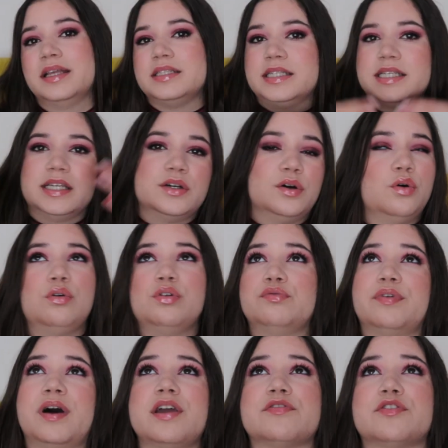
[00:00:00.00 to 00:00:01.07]
the
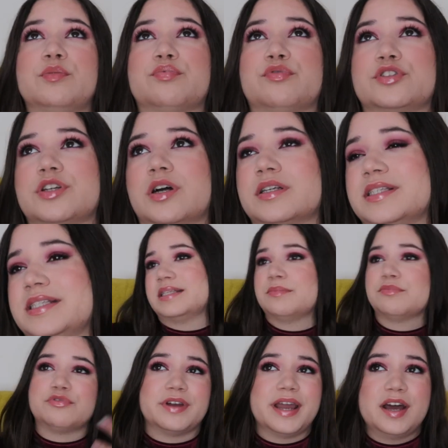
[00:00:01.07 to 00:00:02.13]
old viral products,
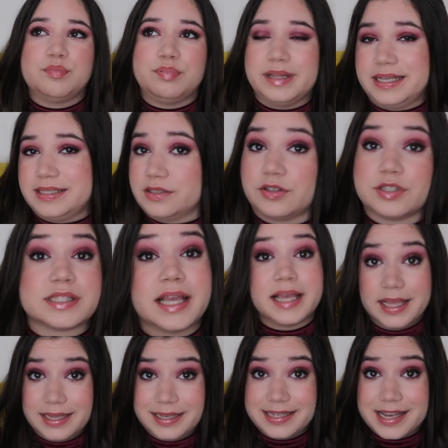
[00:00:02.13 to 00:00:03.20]
some crowd pleasers,
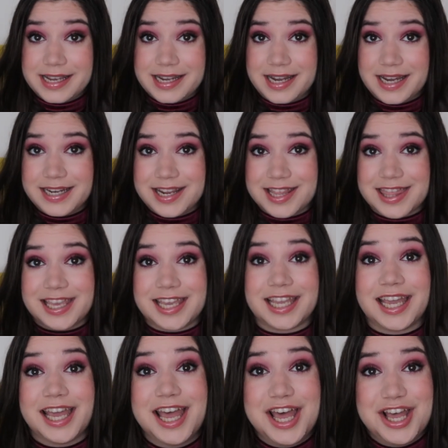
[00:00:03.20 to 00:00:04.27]
that kind of thing.